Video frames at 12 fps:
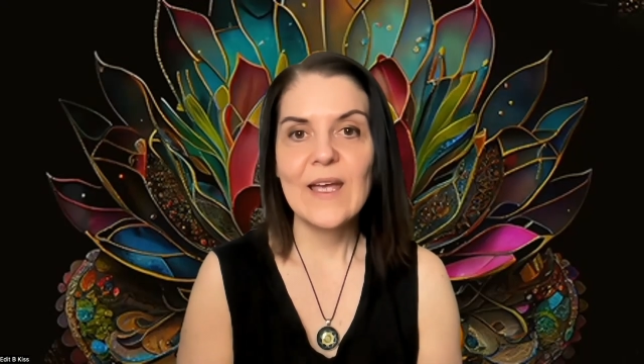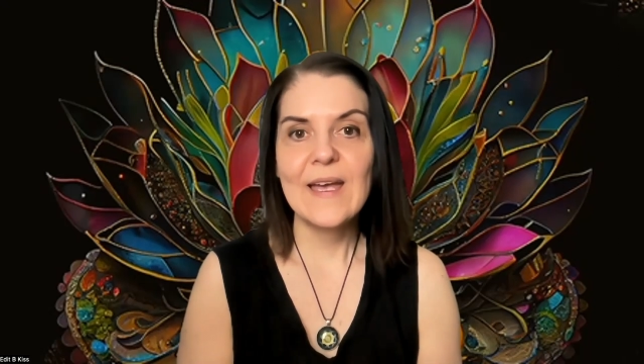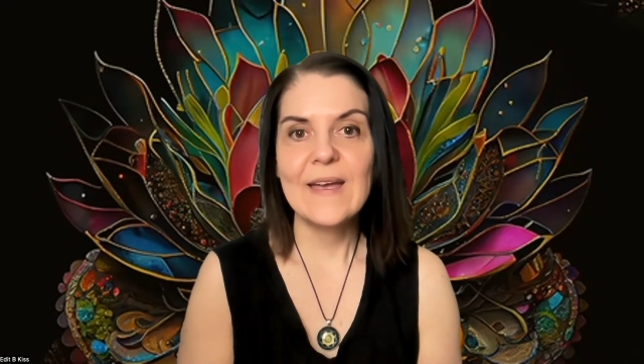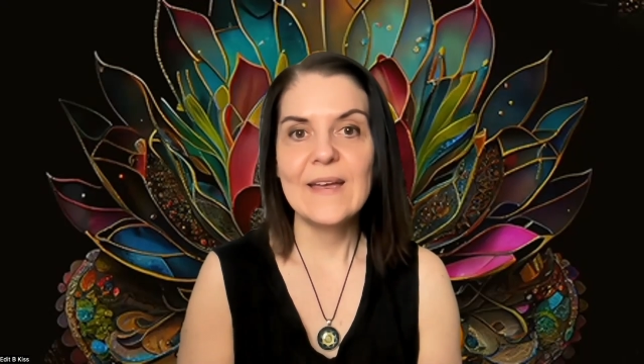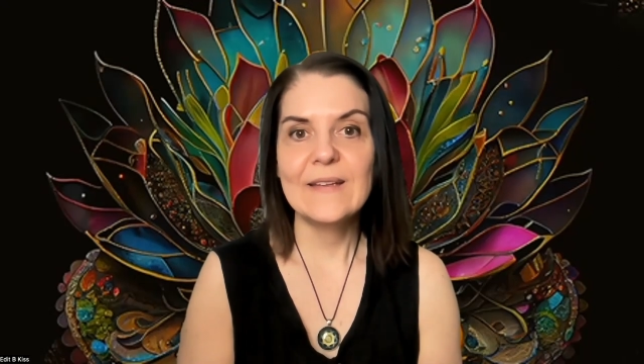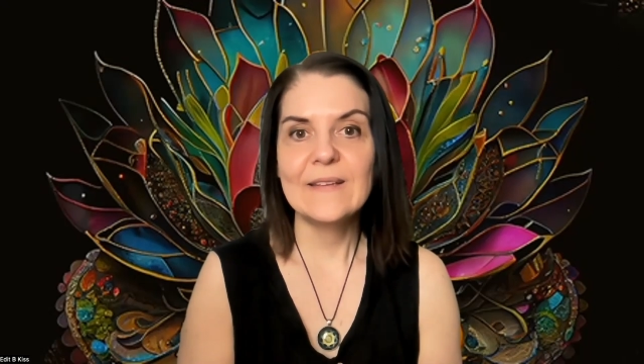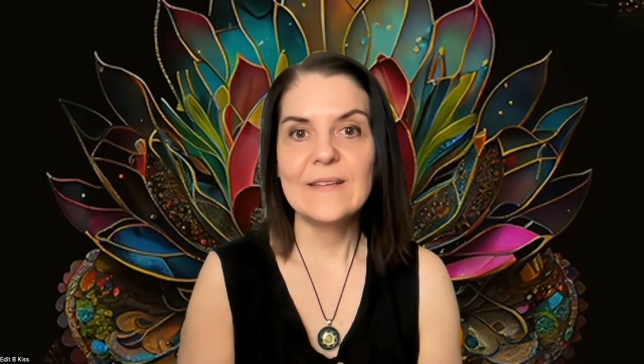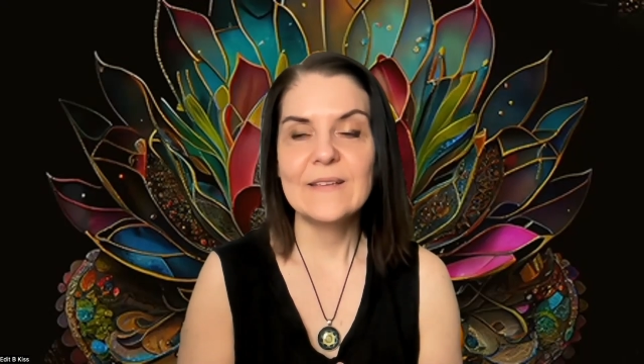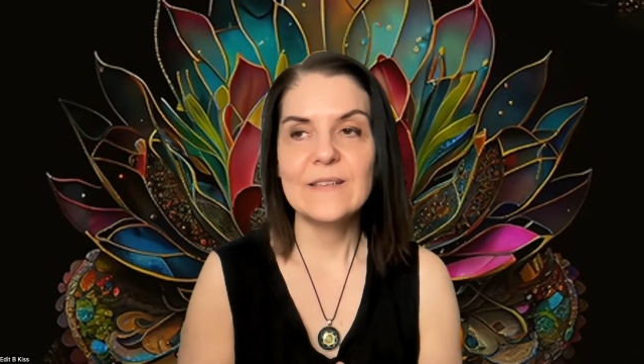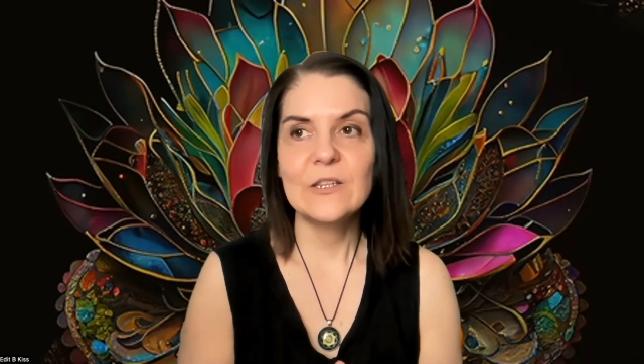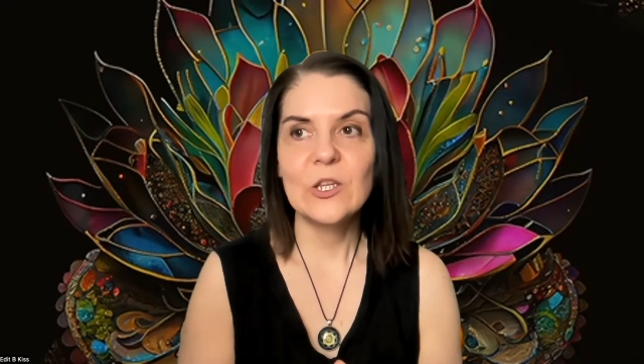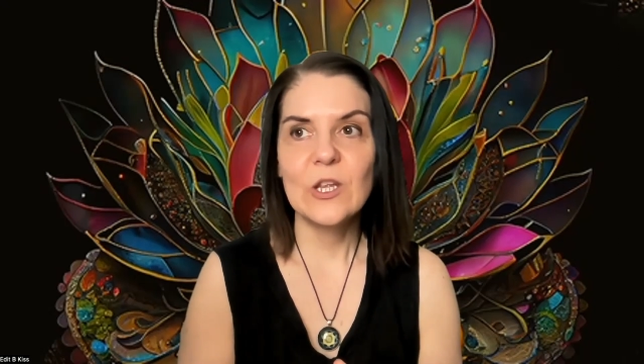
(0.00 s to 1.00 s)
And
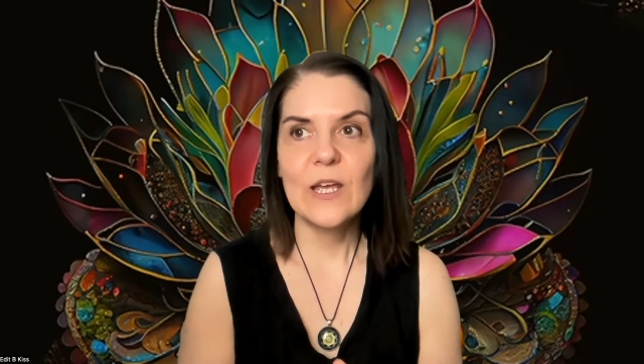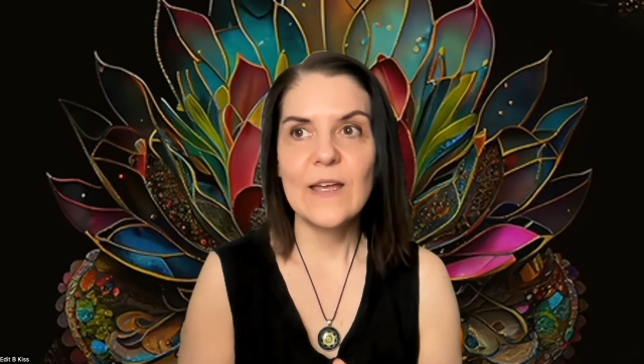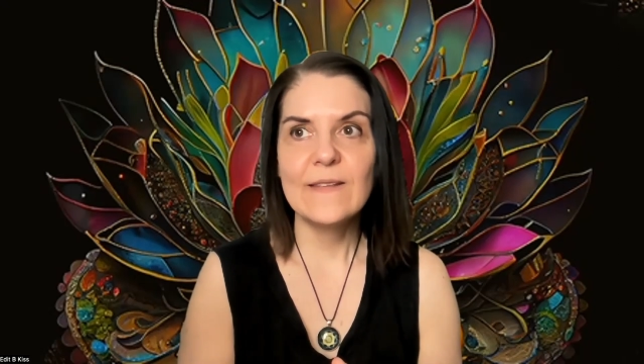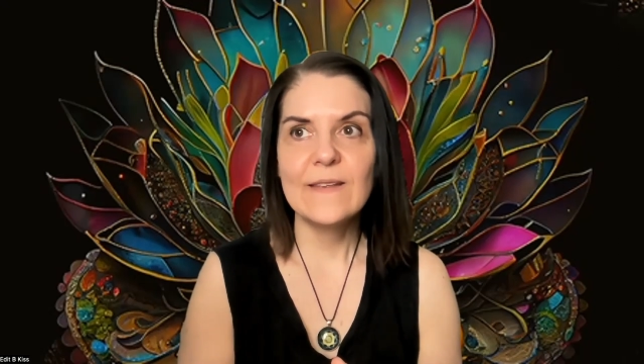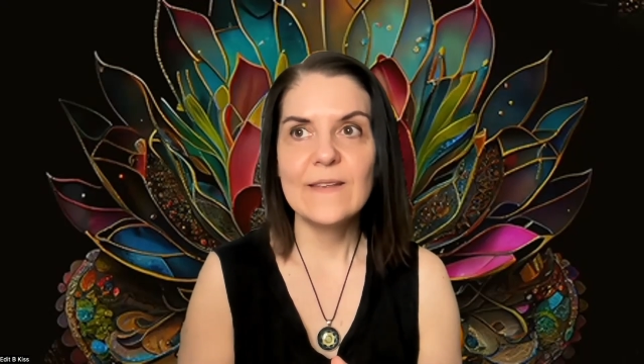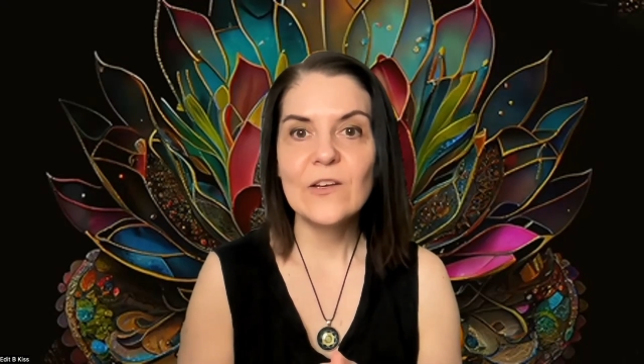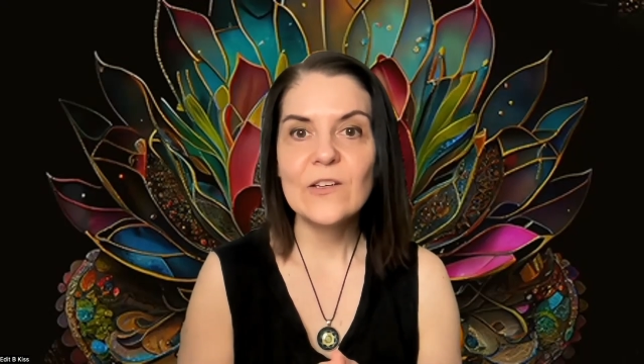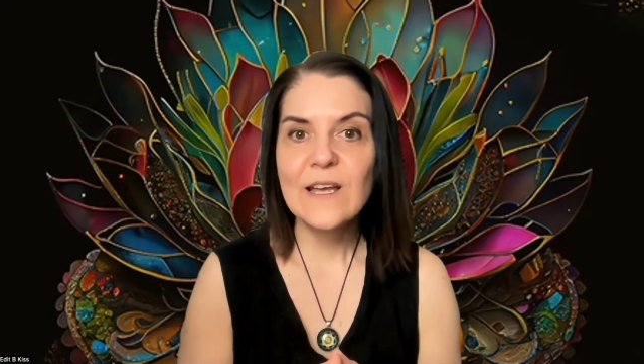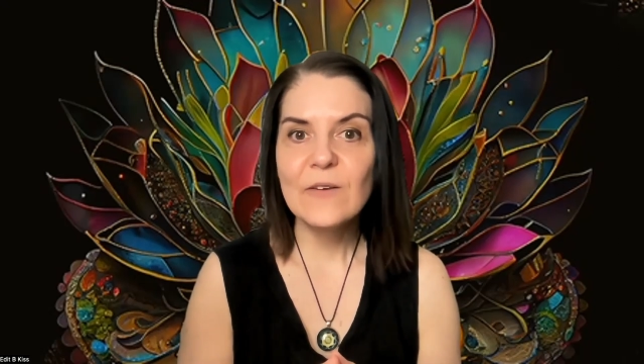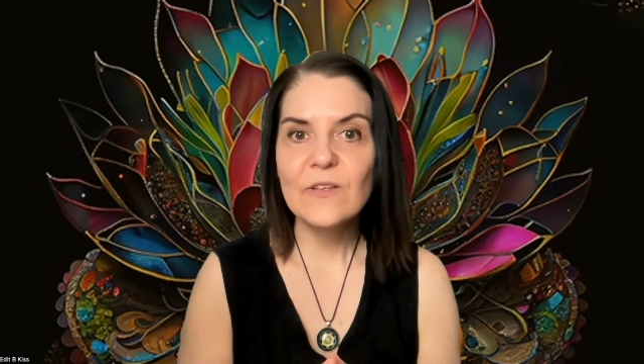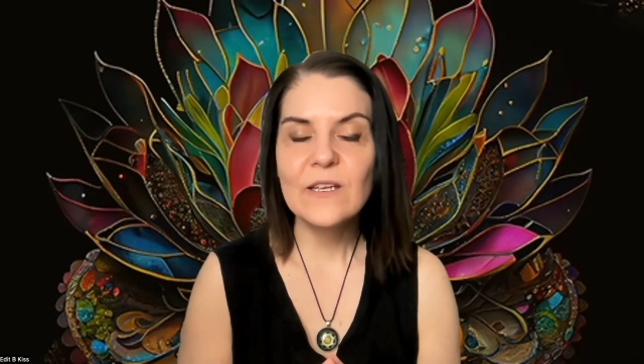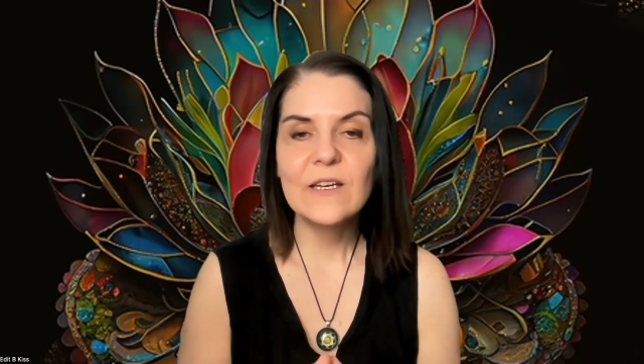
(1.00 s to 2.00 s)
then not
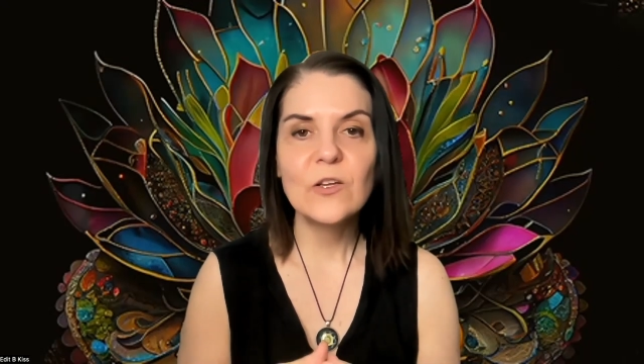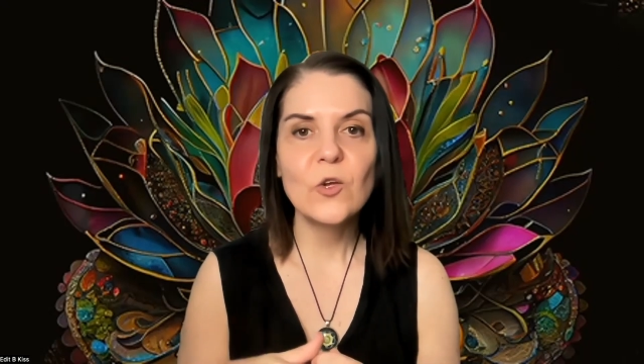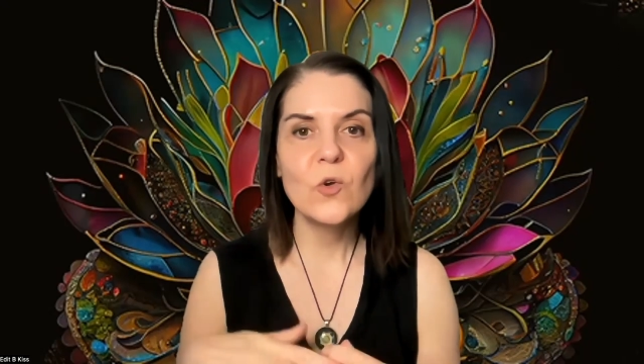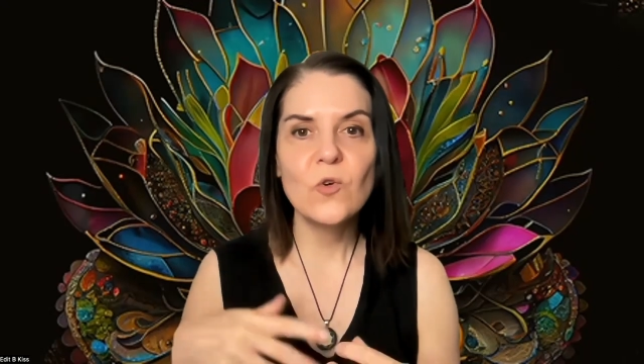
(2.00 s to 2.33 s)
having an